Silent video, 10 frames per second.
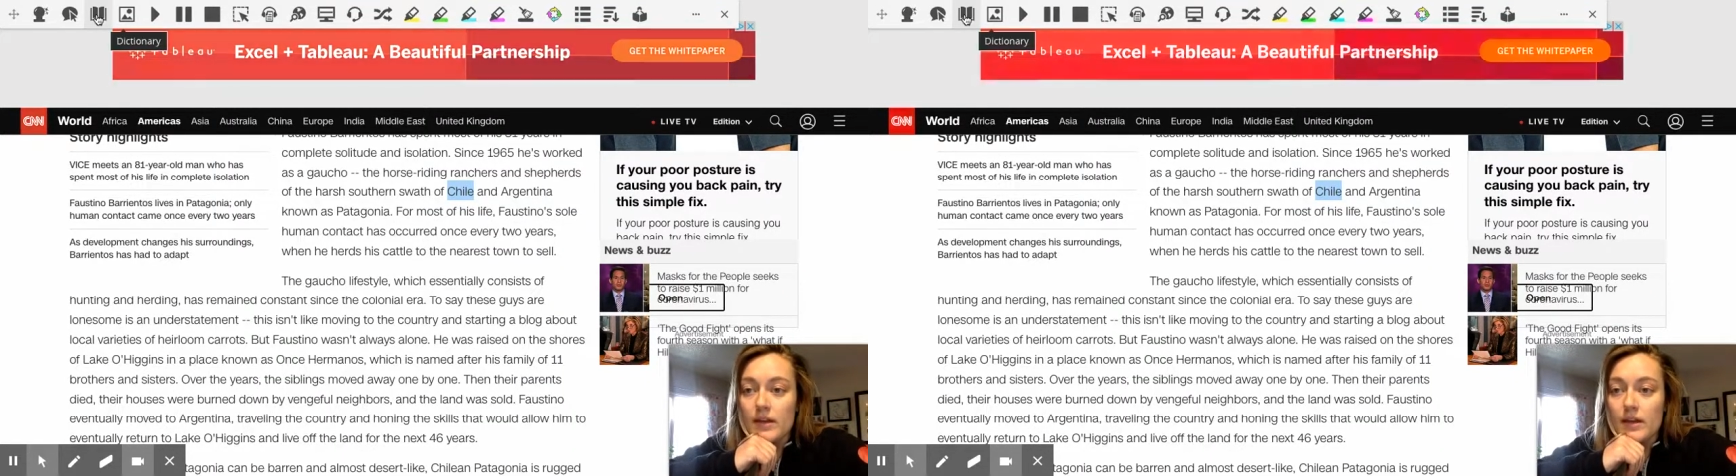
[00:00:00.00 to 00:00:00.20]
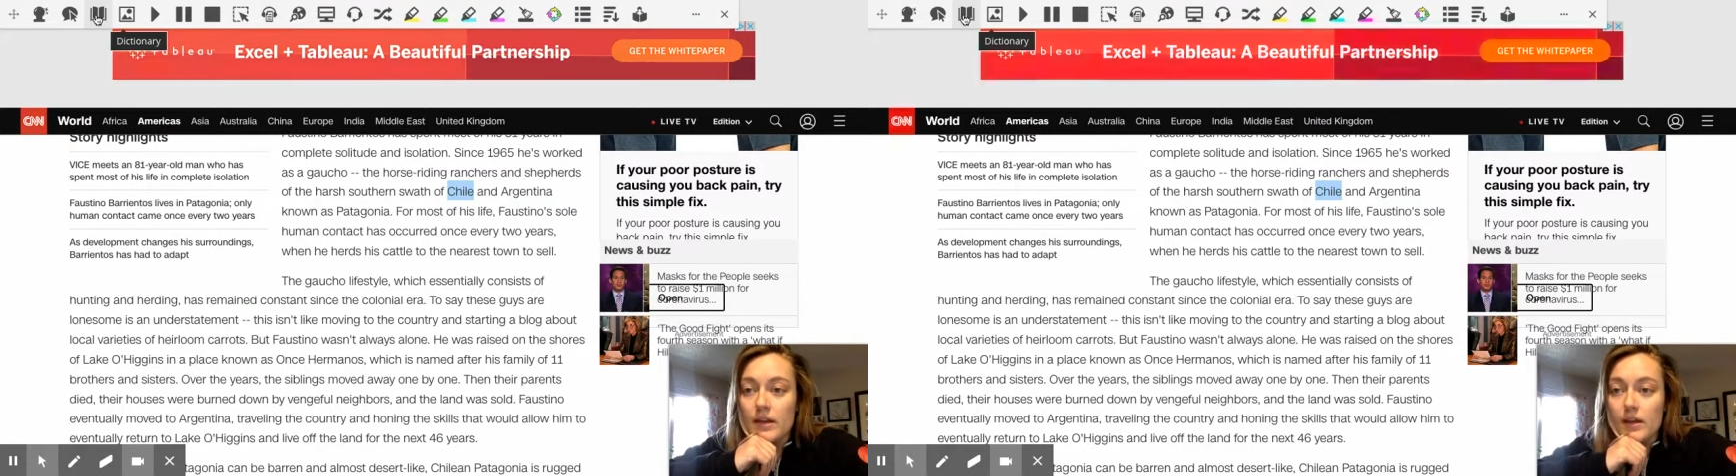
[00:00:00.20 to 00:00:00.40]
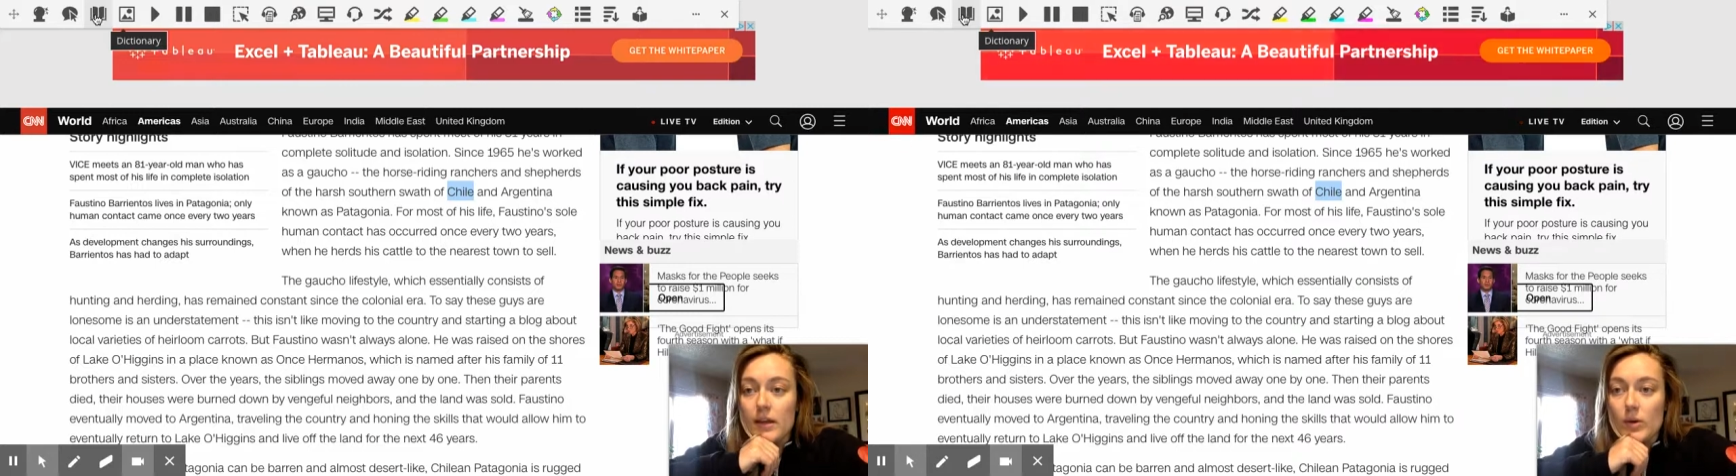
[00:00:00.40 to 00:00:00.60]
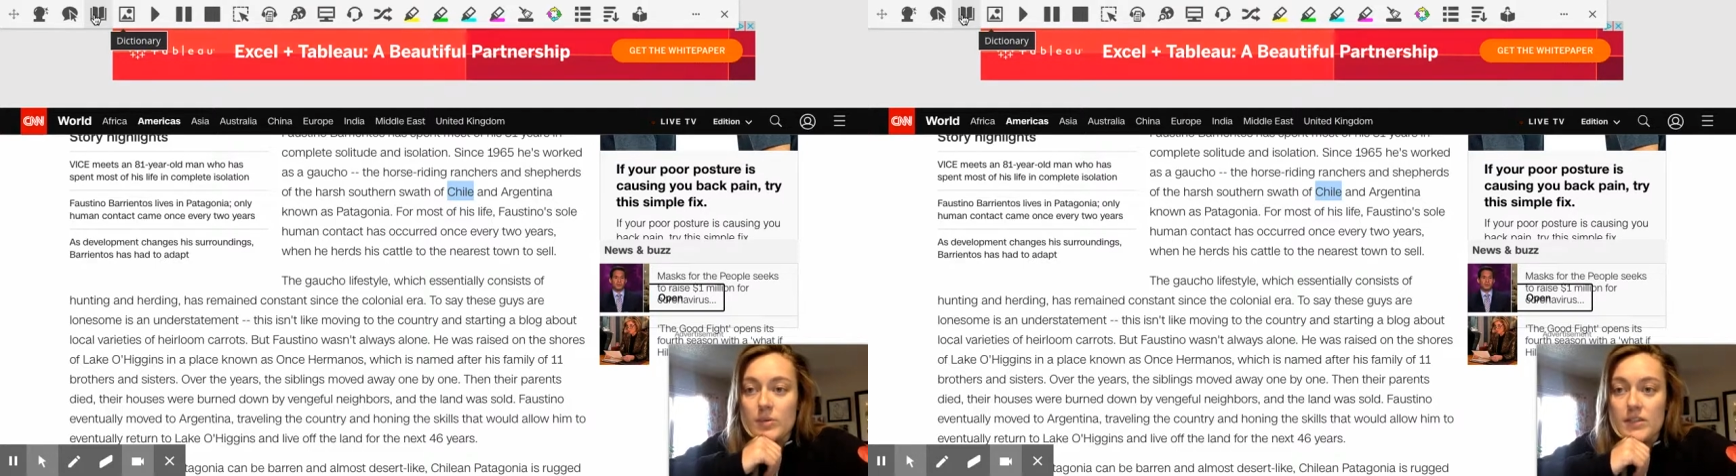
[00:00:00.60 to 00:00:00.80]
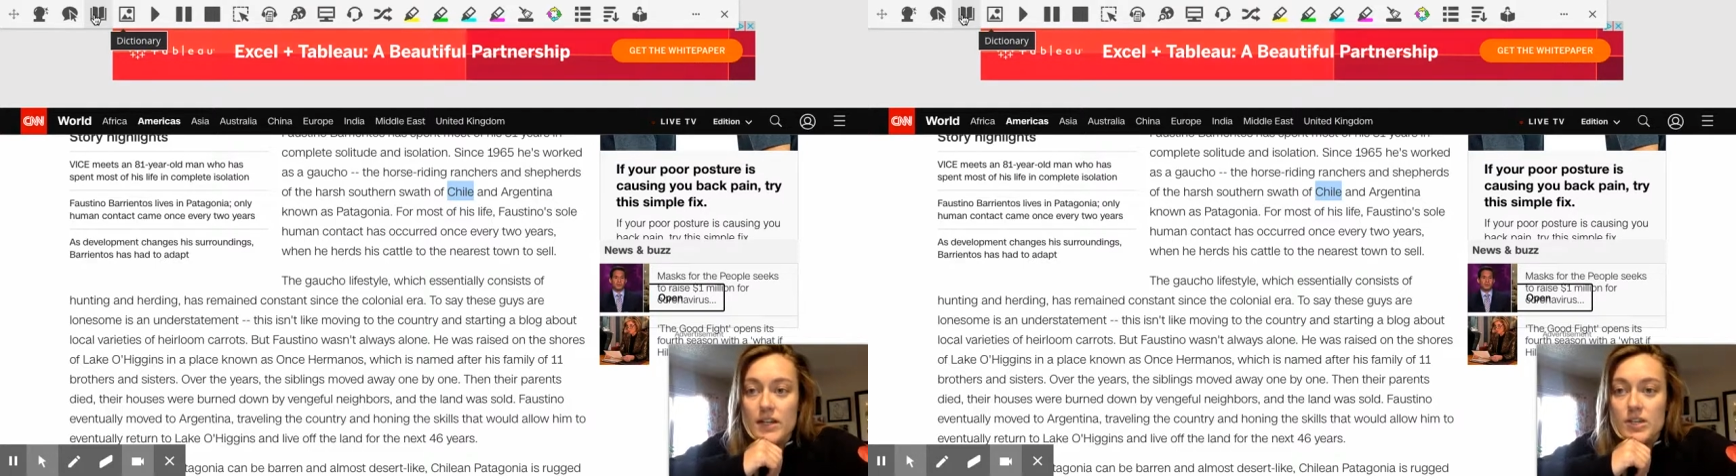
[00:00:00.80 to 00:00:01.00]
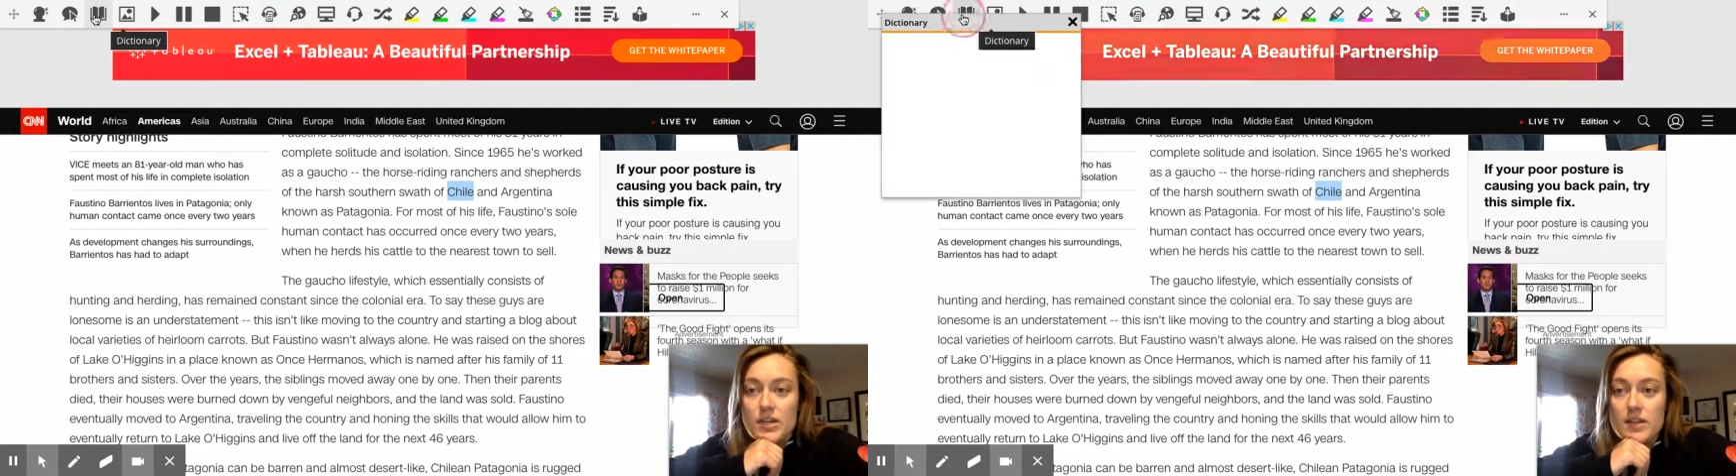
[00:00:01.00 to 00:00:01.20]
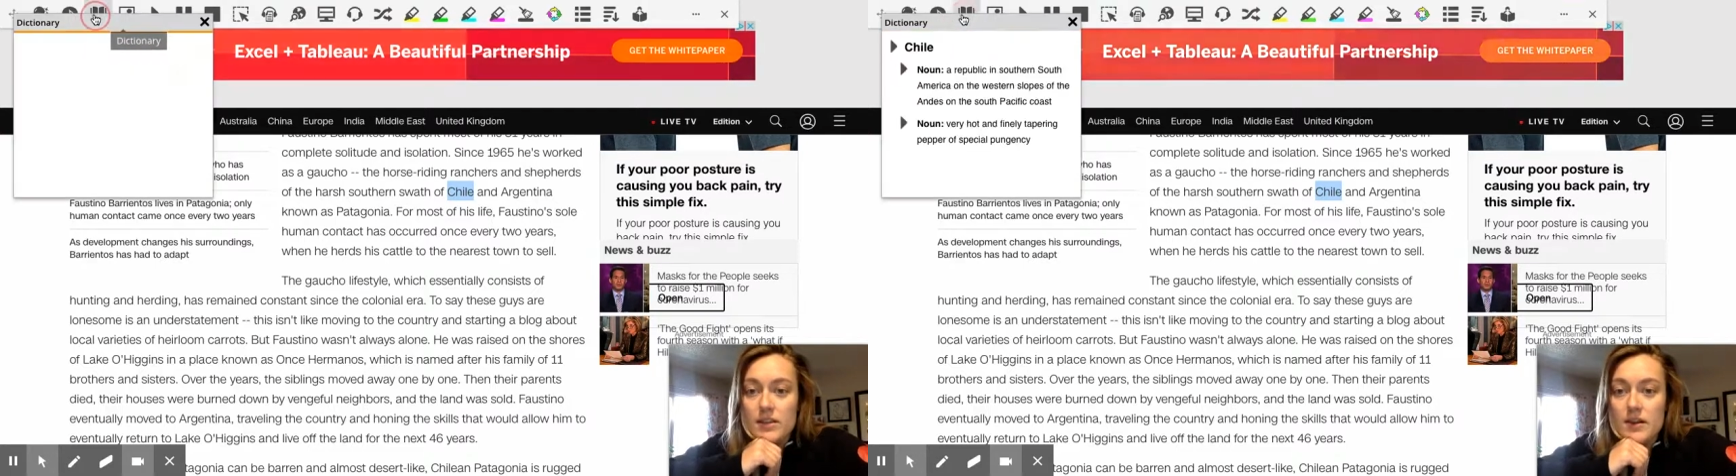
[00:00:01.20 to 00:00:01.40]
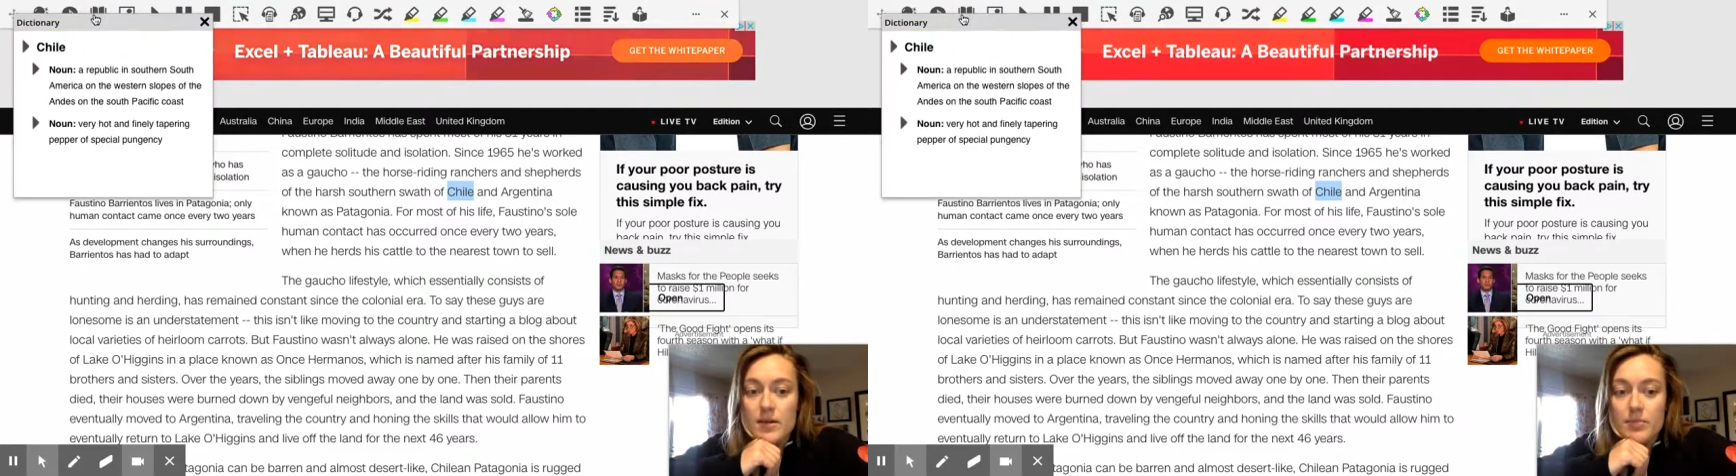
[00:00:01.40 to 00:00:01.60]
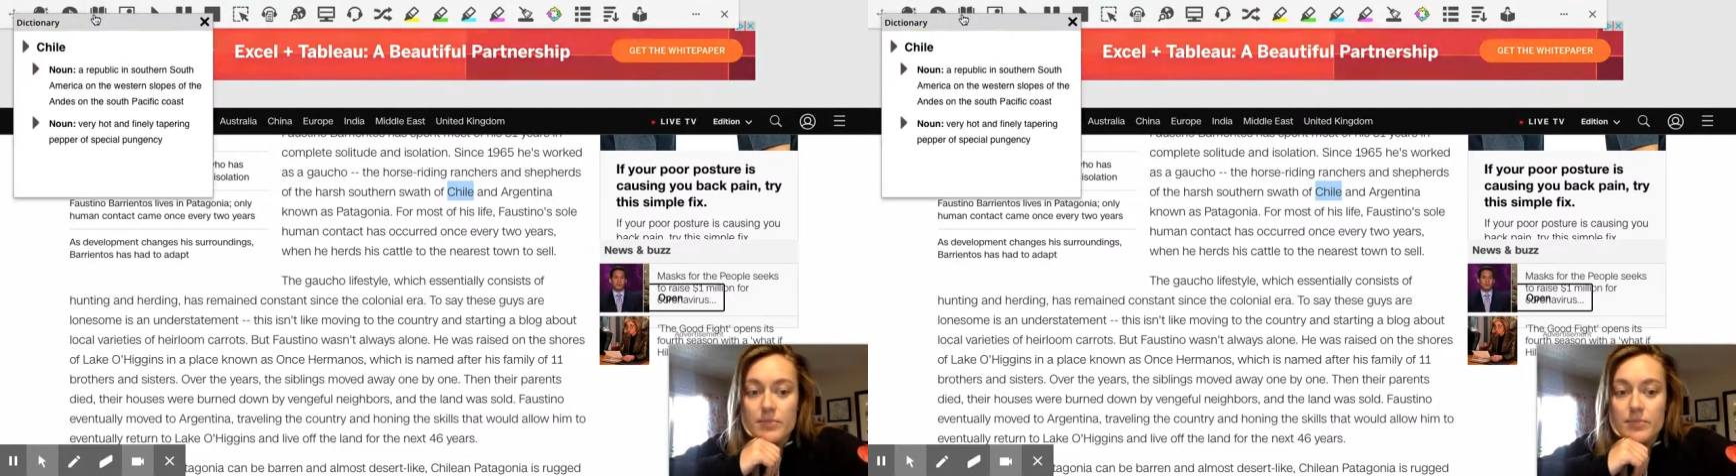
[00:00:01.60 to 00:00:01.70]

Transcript: and go up to dictionary at the top,